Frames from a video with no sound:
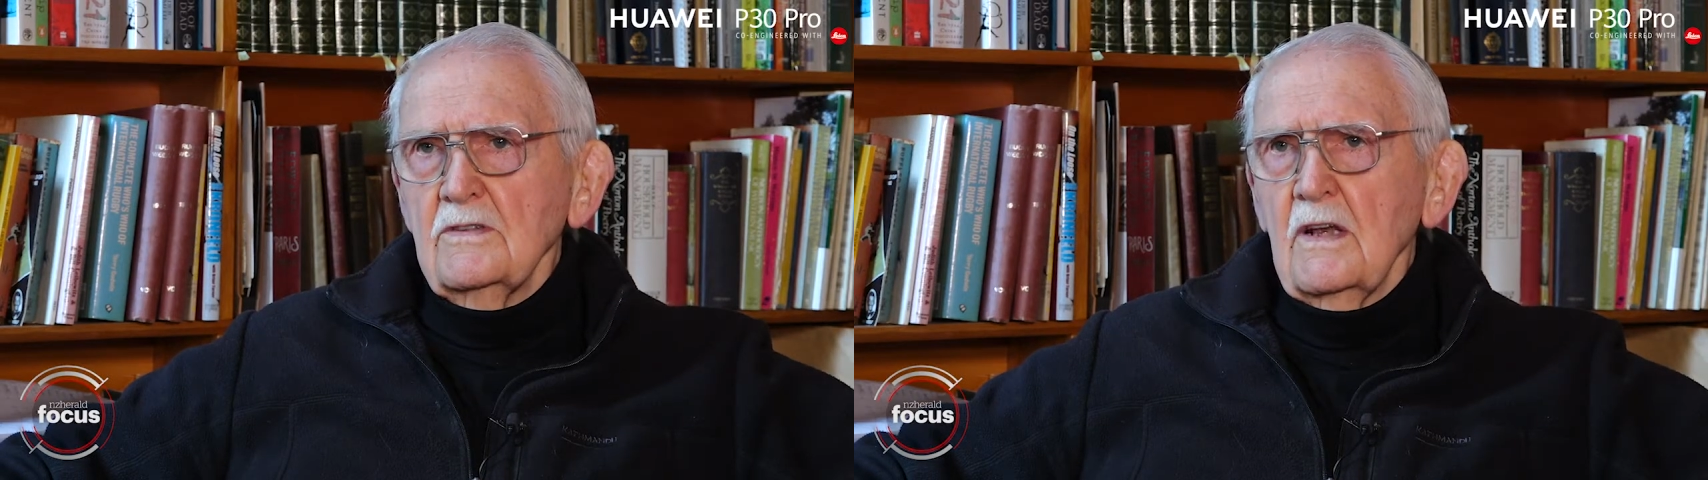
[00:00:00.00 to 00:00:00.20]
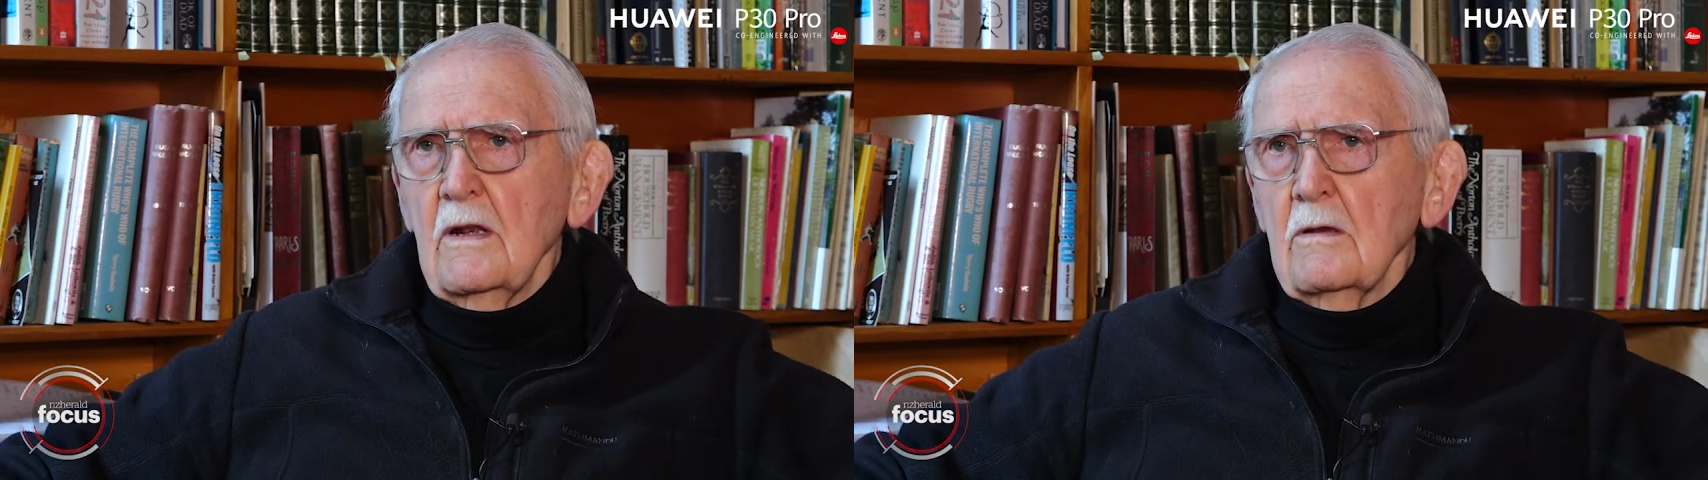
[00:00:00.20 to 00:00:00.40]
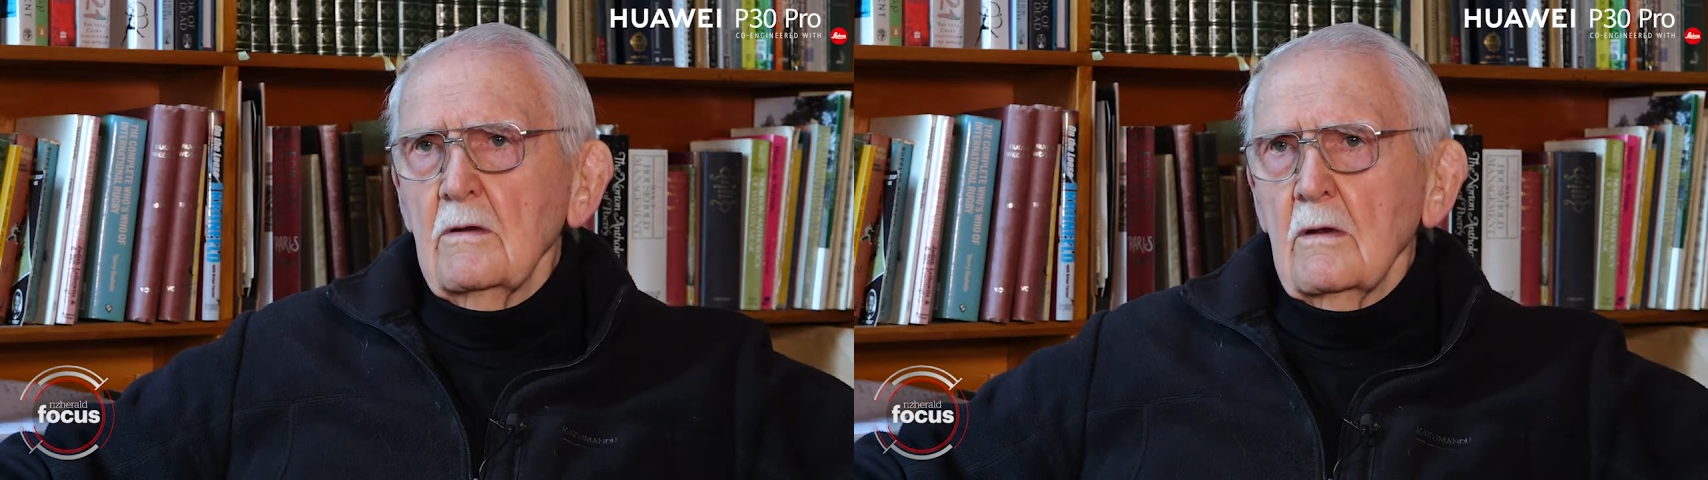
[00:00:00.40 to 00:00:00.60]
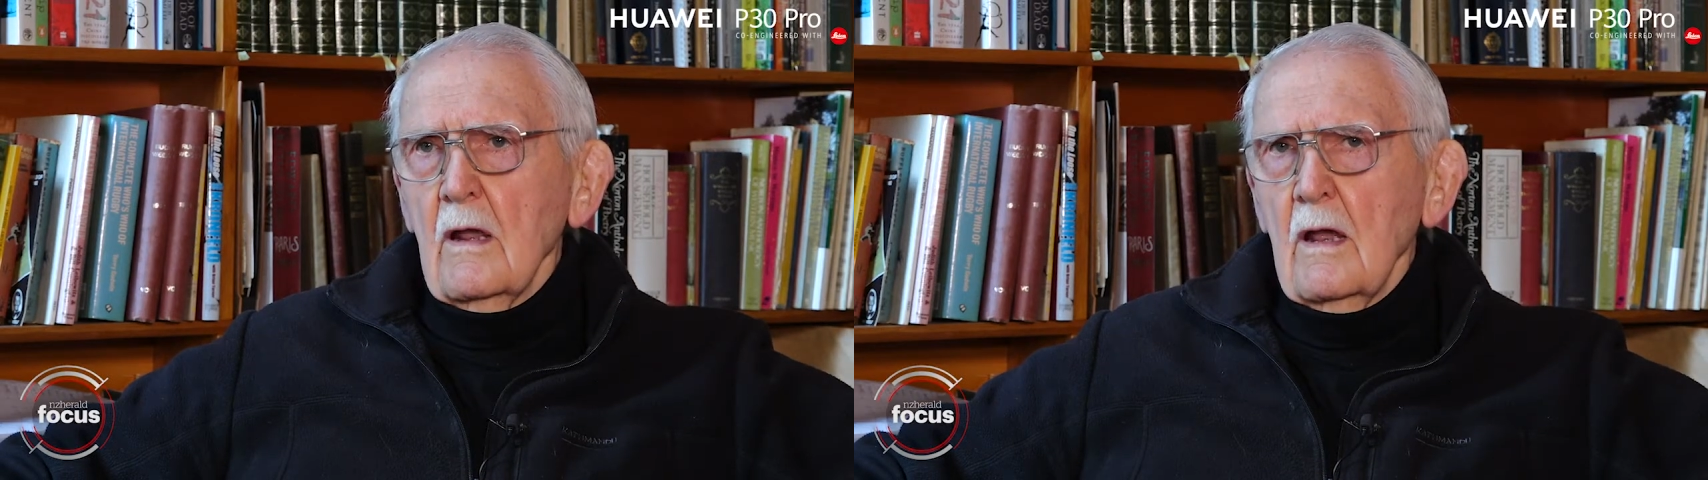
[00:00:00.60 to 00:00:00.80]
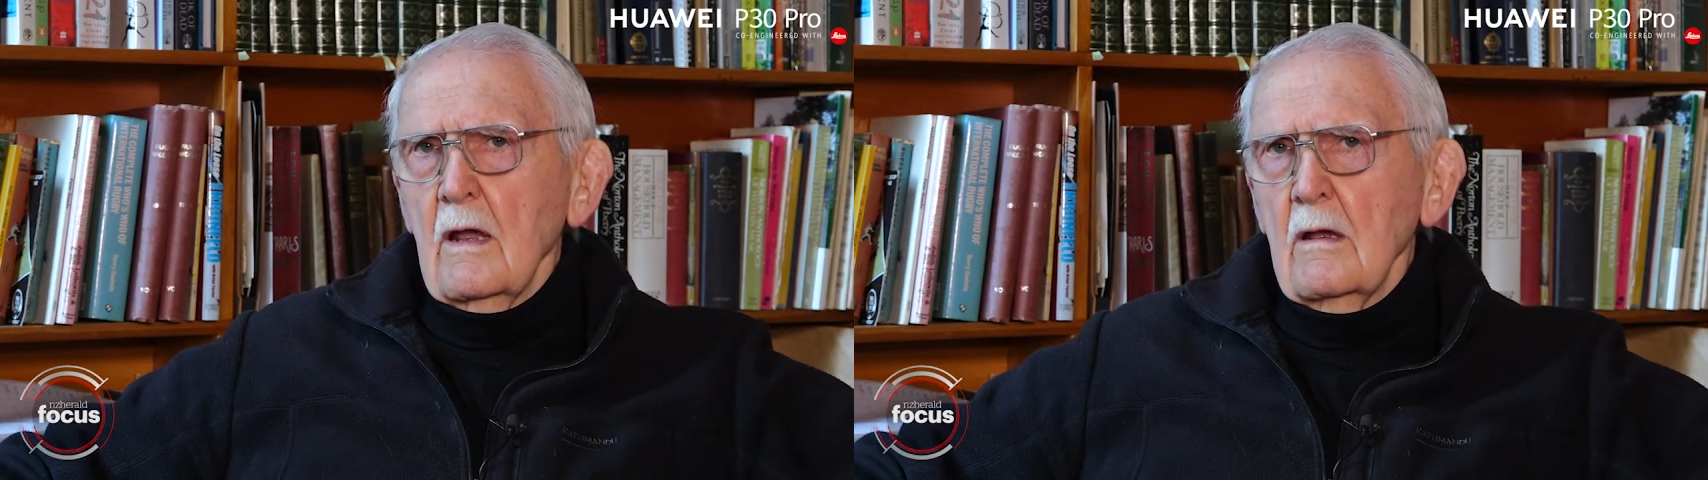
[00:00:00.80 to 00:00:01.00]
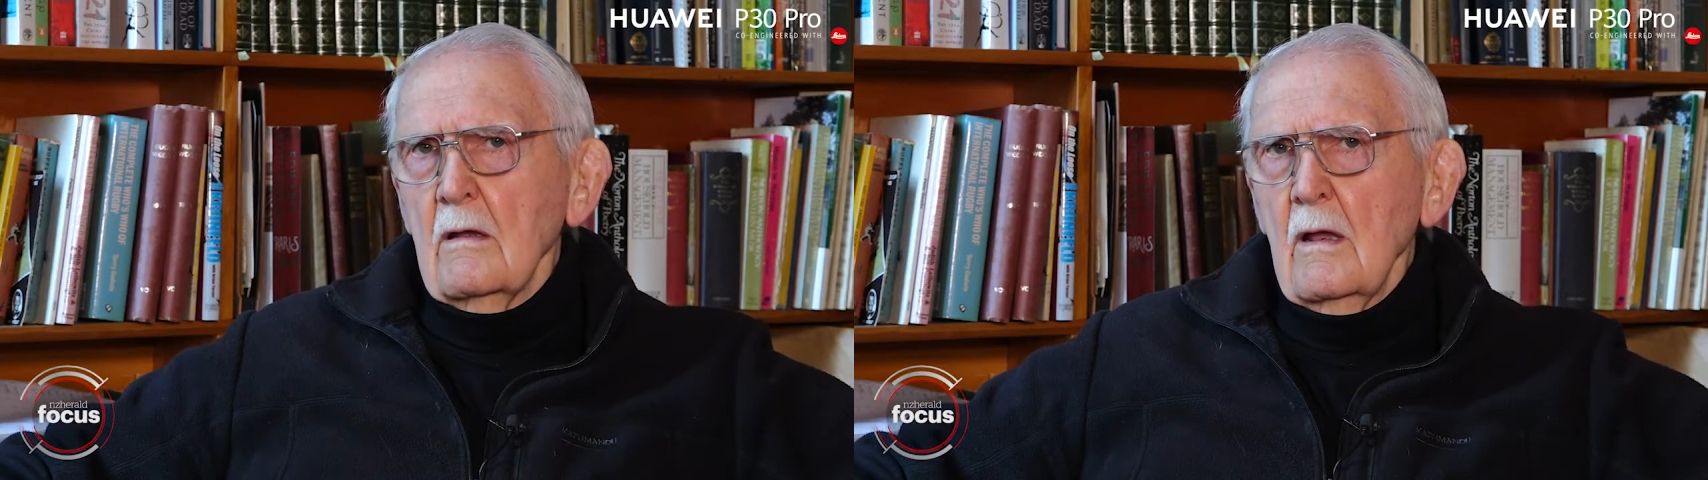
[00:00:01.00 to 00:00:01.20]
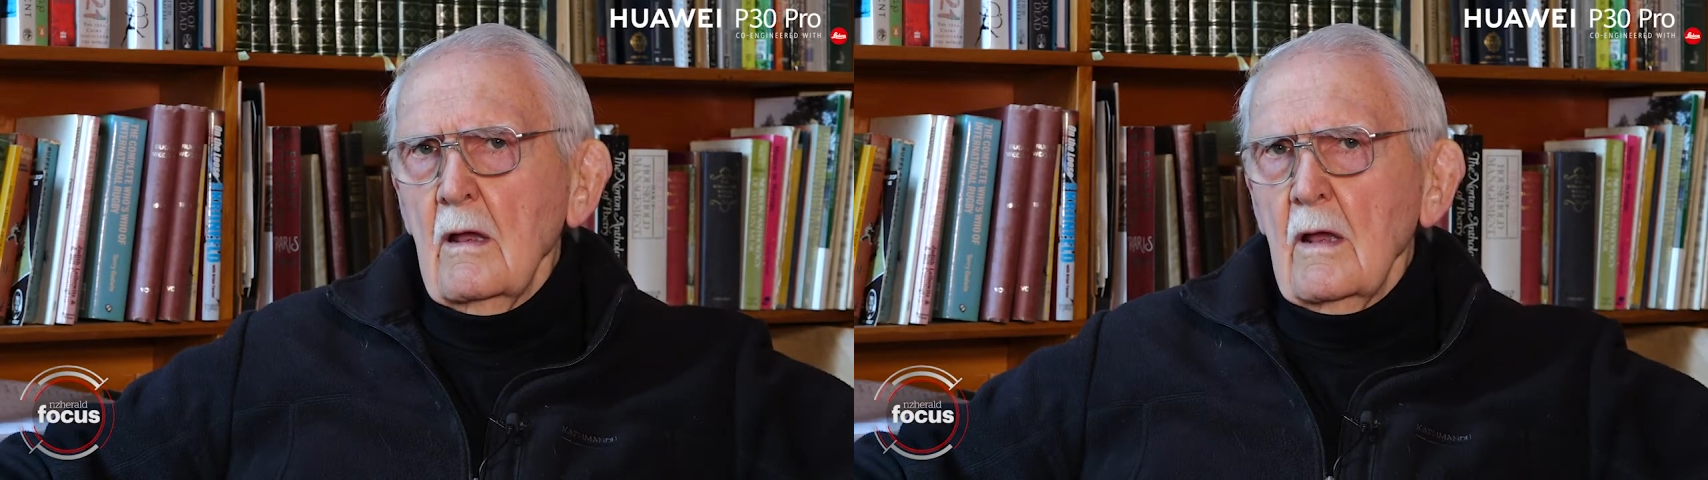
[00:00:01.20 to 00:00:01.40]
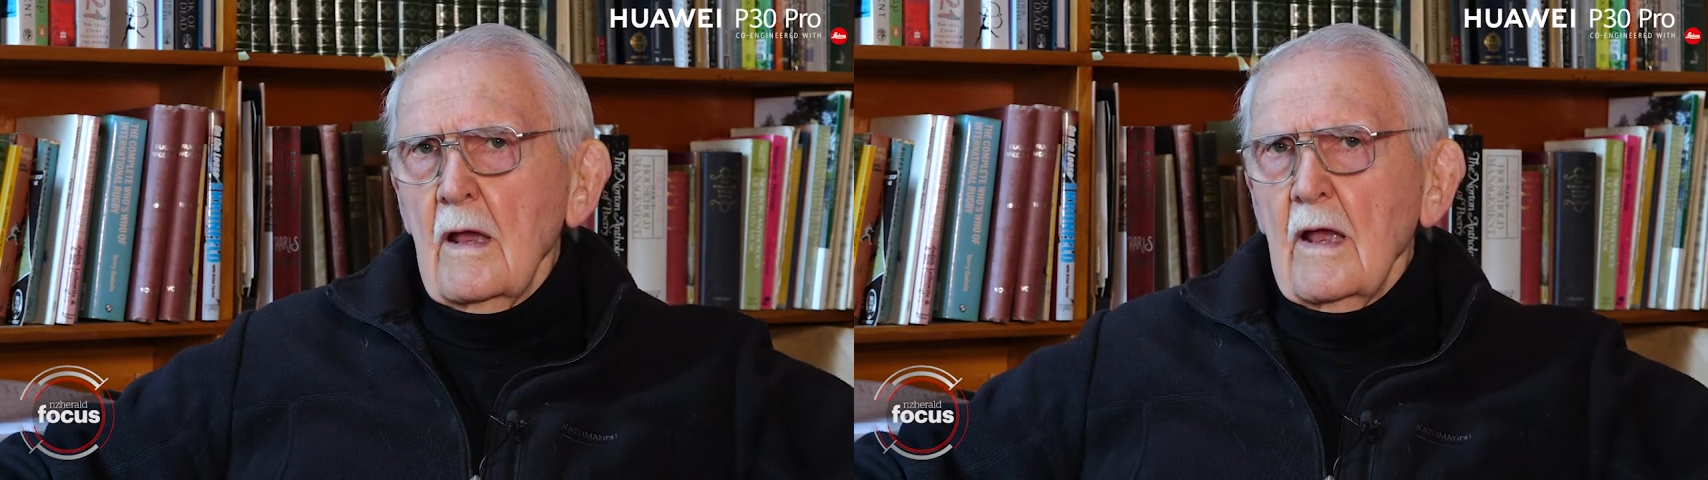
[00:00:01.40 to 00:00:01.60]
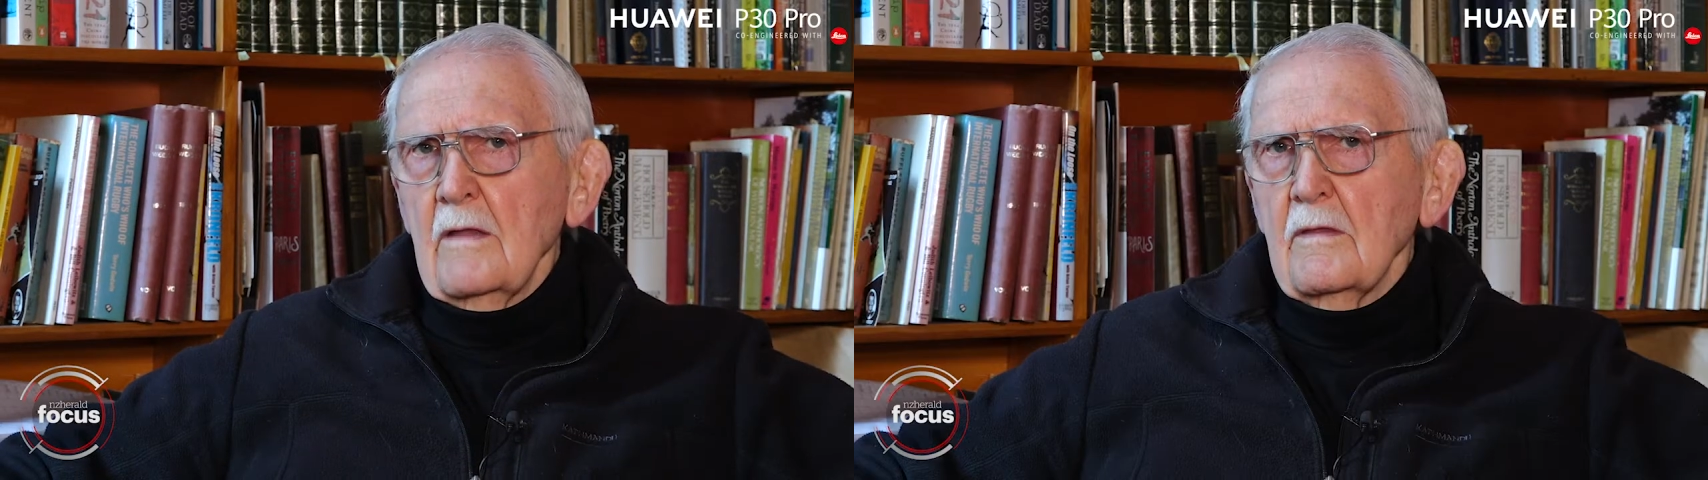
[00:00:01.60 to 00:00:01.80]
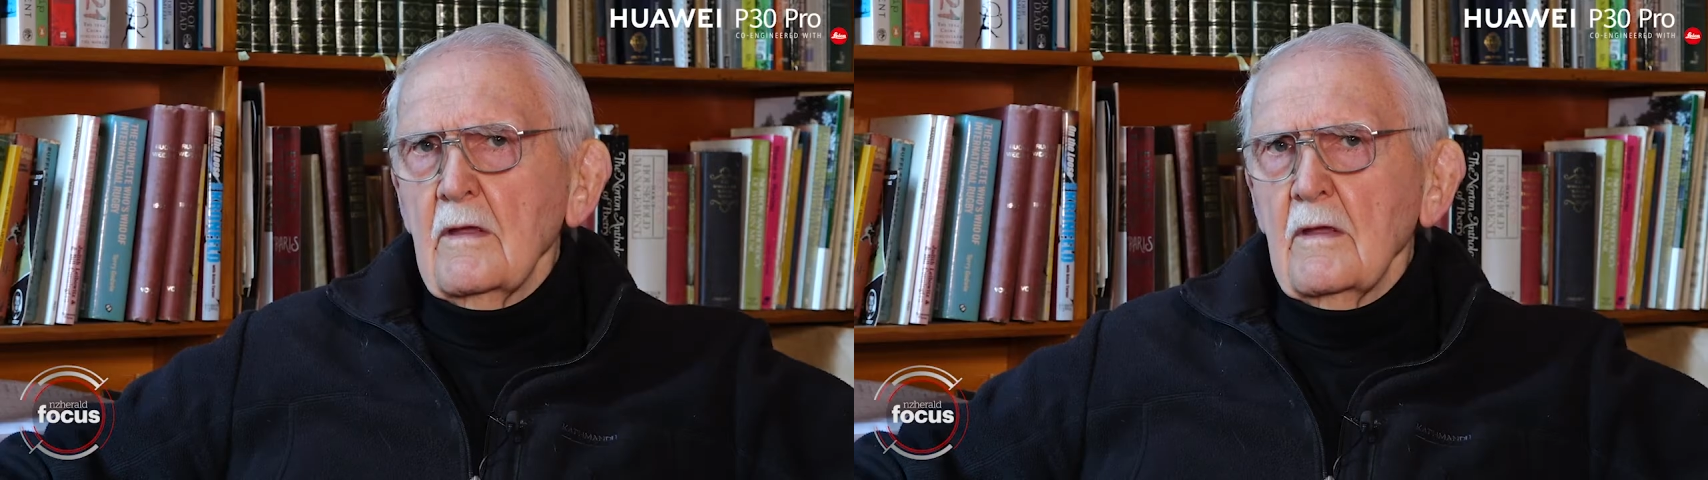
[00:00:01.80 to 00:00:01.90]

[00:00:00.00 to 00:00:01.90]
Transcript: Zealand at